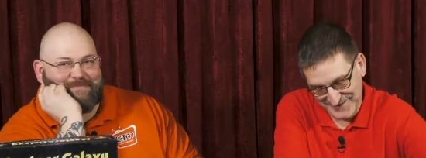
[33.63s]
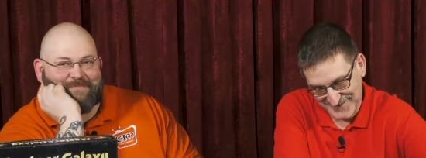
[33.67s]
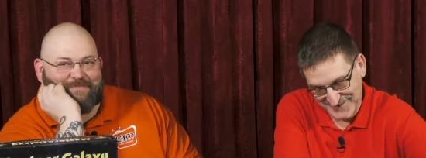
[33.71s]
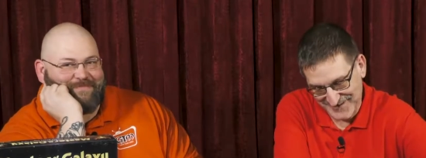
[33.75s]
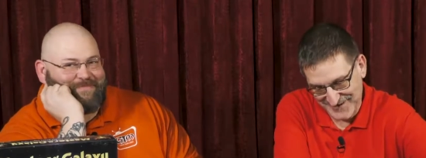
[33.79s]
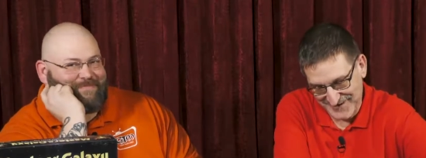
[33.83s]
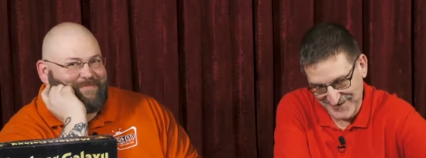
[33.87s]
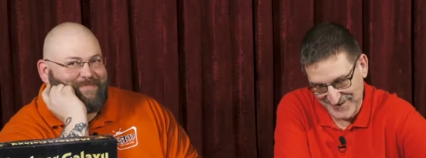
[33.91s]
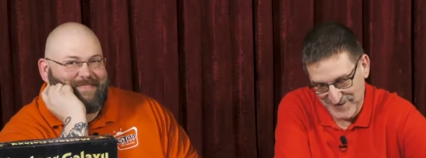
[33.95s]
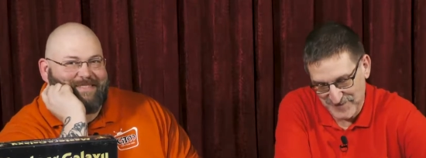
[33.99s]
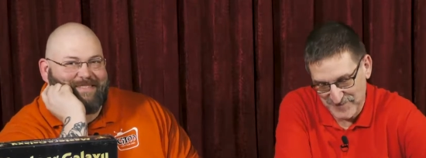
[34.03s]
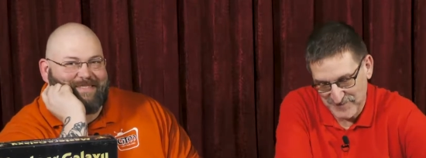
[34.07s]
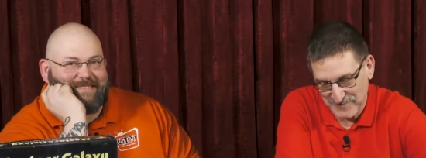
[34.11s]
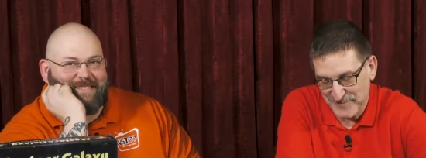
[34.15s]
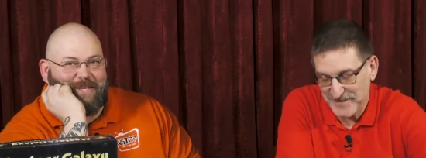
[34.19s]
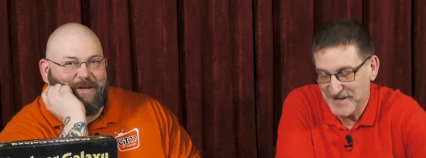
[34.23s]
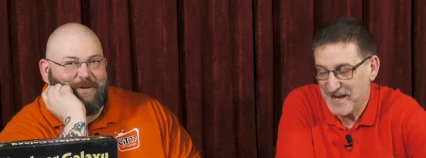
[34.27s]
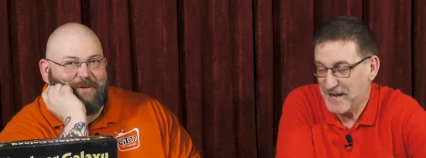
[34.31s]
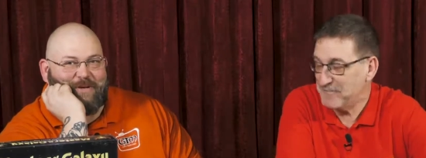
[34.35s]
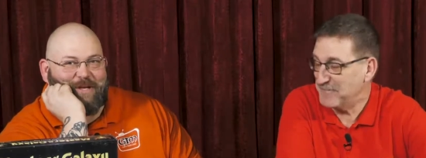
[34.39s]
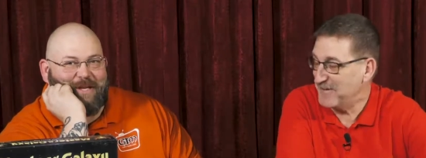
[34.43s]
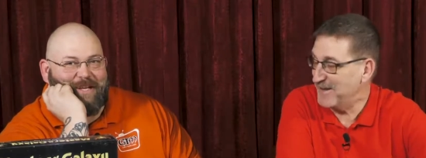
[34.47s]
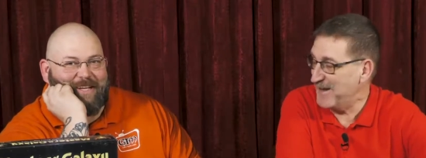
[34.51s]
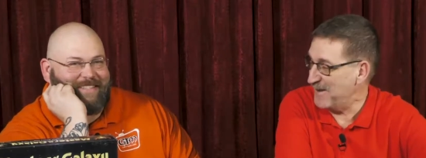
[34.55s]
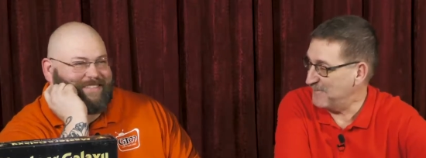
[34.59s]
Speaker 1: there you, go. We named it
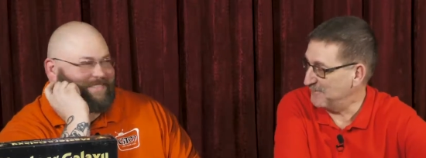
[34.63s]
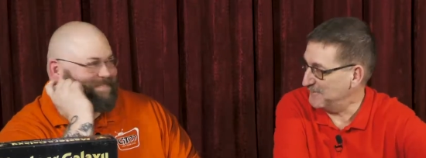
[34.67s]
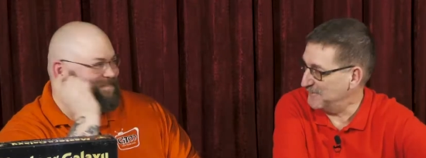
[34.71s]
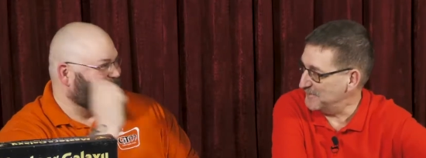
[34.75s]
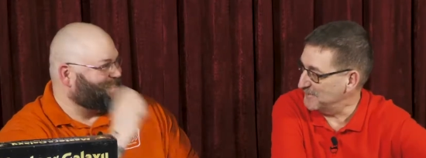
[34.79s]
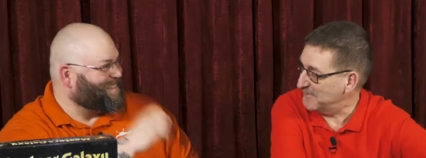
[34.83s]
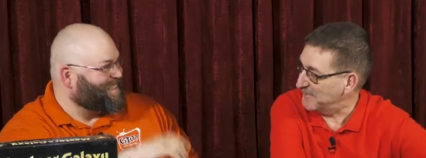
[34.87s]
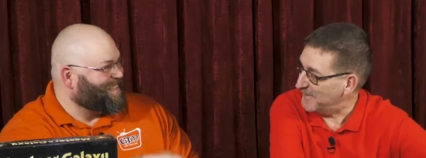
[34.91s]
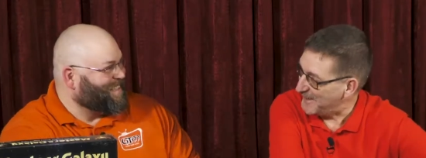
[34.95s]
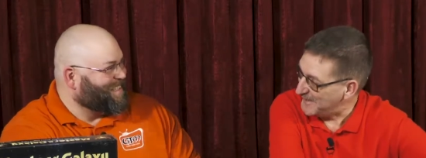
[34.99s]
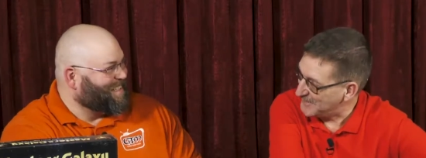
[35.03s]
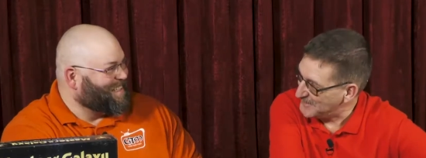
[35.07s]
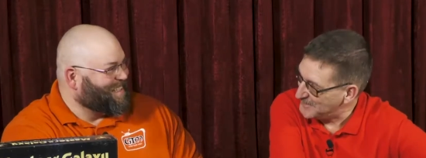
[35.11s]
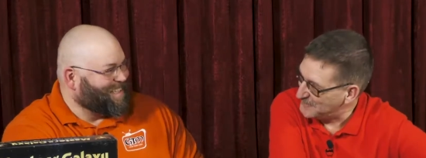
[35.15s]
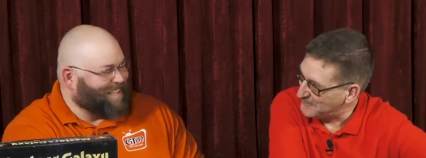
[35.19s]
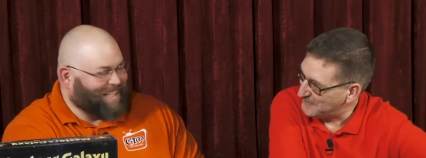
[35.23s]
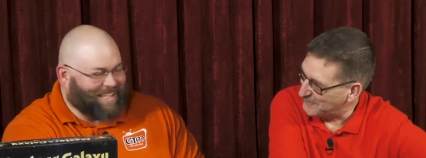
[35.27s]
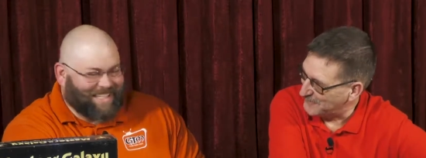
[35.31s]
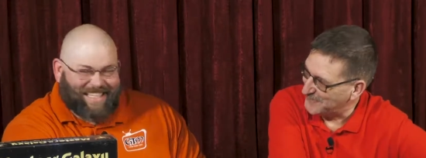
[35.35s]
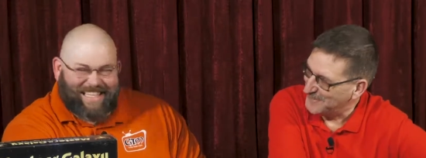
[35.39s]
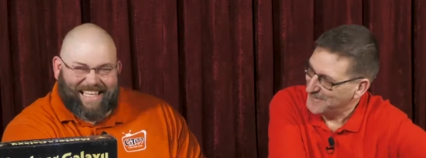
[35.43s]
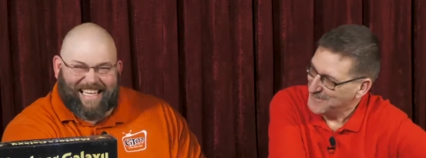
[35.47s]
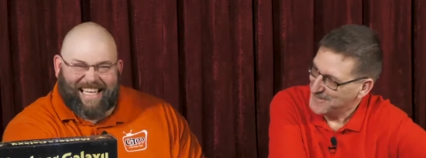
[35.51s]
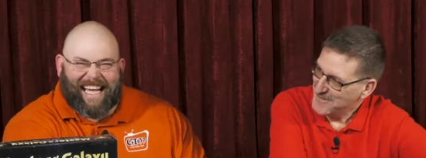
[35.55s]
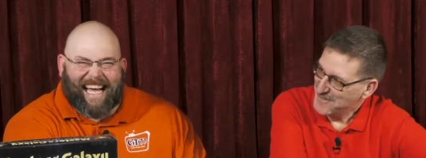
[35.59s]
after you. Thank you for,
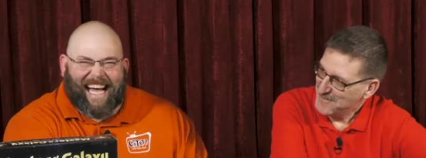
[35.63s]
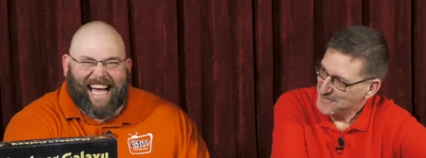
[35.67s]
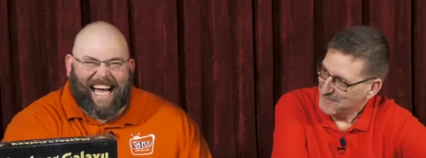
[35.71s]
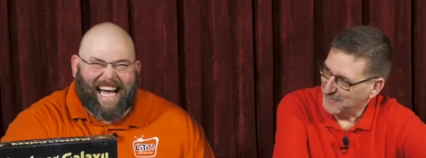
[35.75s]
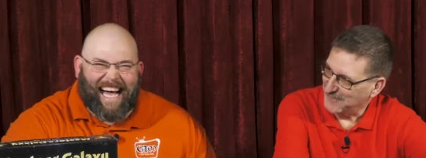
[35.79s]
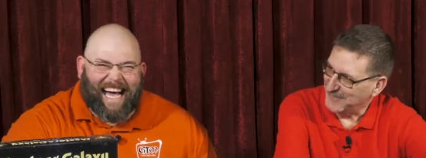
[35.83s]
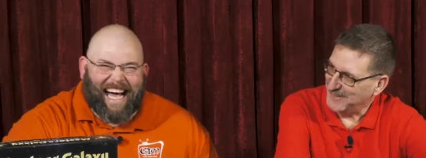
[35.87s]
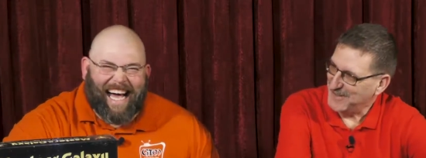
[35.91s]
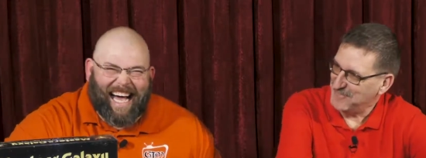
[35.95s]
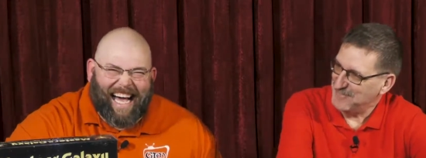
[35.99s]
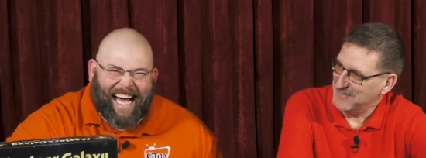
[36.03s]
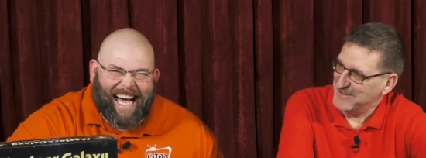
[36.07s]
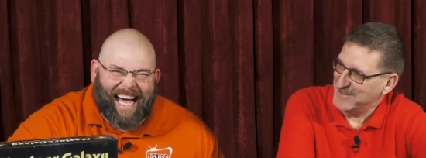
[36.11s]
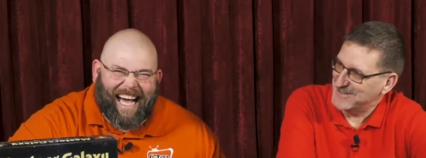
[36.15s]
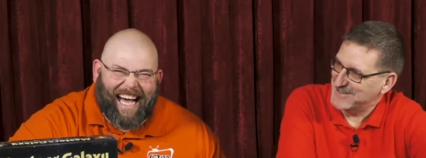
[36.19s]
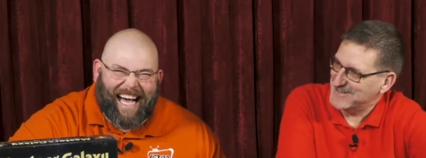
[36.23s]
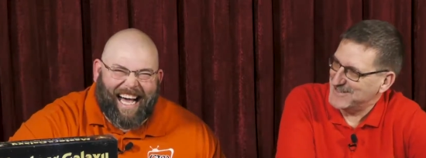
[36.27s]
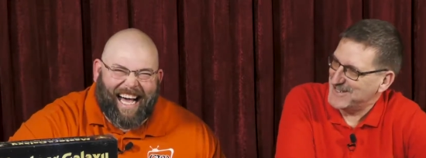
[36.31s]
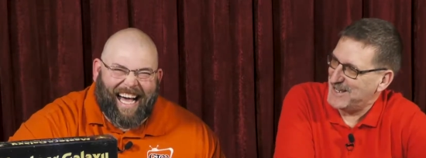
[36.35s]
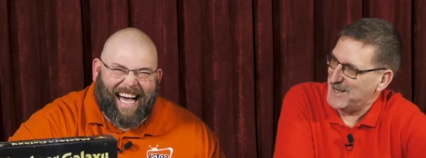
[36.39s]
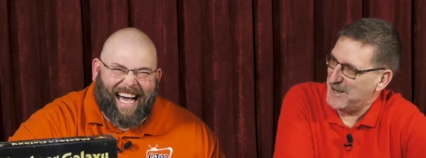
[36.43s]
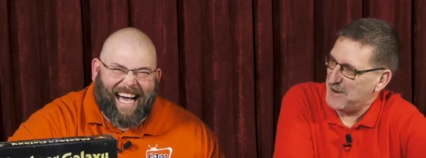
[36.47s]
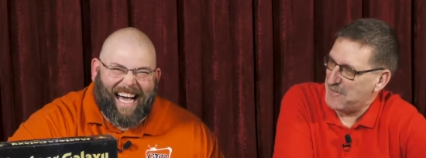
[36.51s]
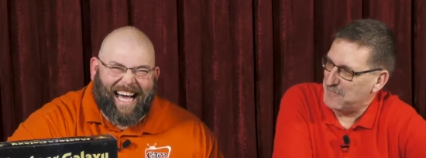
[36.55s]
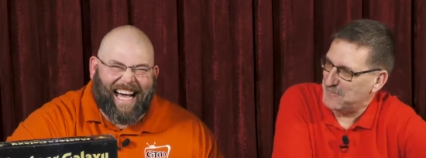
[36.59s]
for giving us that
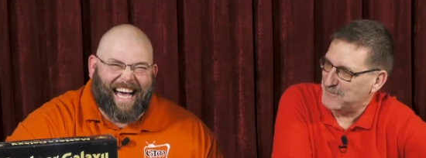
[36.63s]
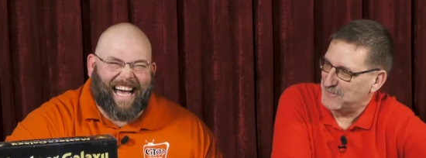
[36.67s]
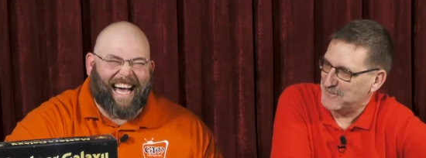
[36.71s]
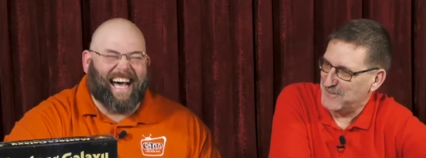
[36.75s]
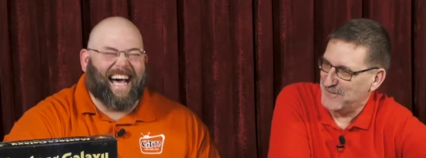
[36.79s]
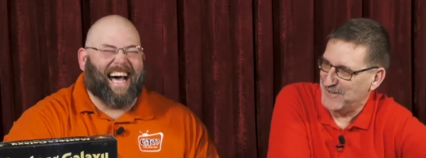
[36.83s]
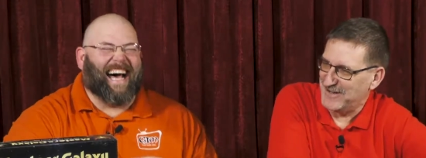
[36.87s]
opportunity.